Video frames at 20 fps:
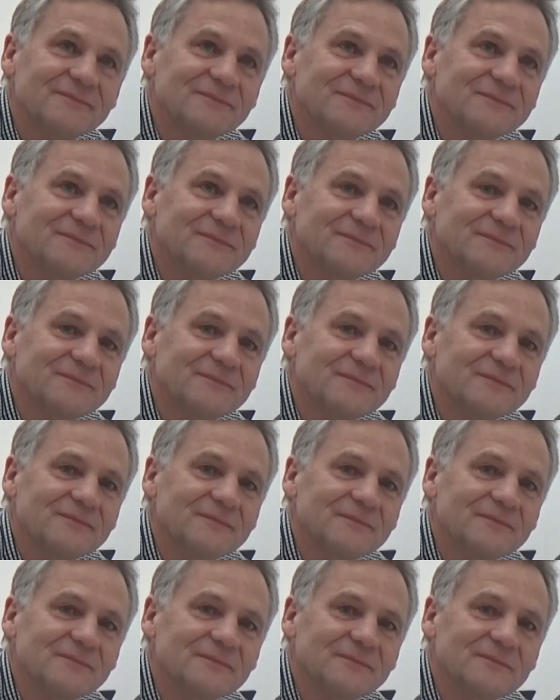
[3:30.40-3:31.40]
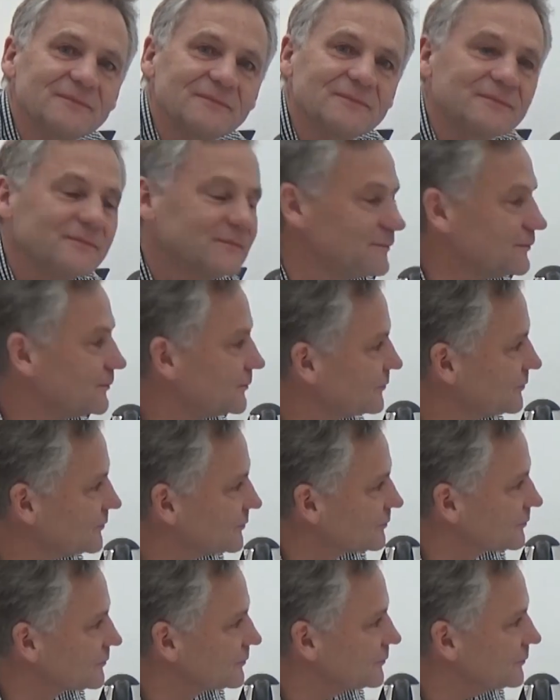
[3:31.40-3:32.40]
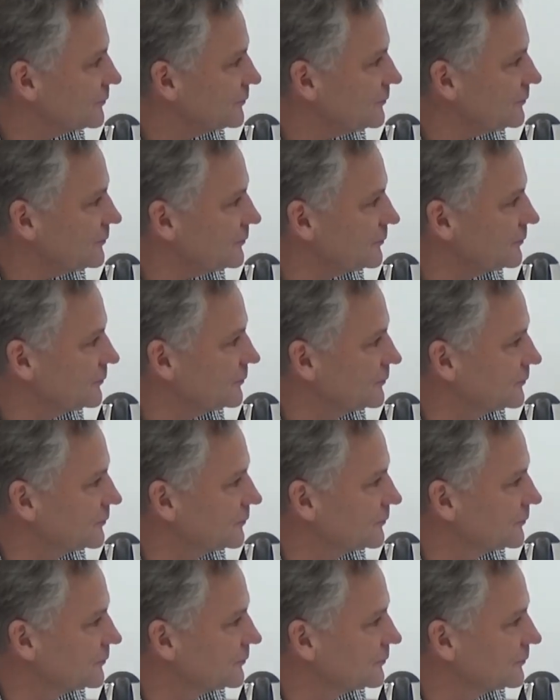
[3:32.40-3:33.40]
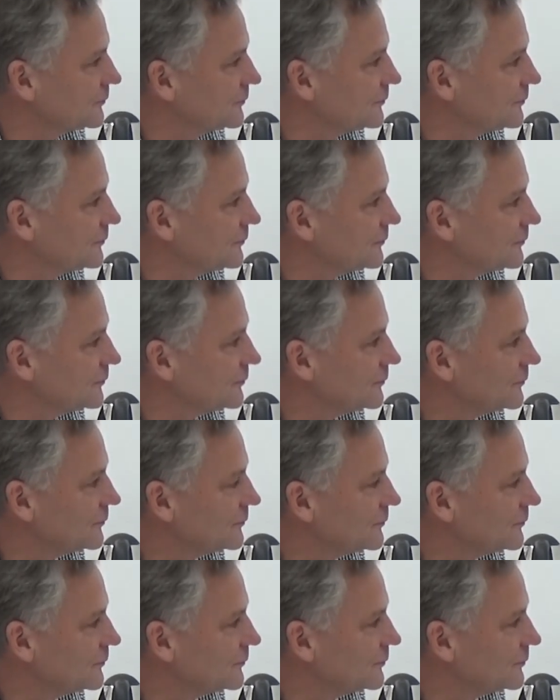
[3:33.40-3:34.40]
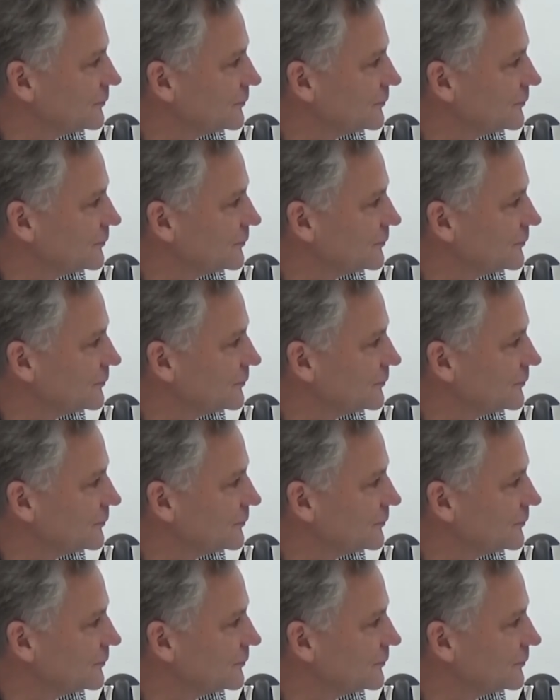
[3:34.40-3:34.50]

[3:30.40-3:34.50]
The person shown says nothing.